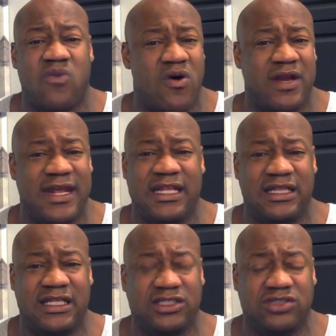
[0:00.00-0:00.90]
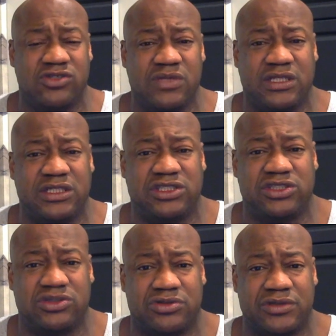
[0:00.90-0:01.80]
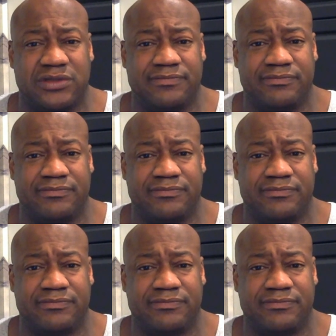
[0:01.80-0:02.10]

want anything to do with these children.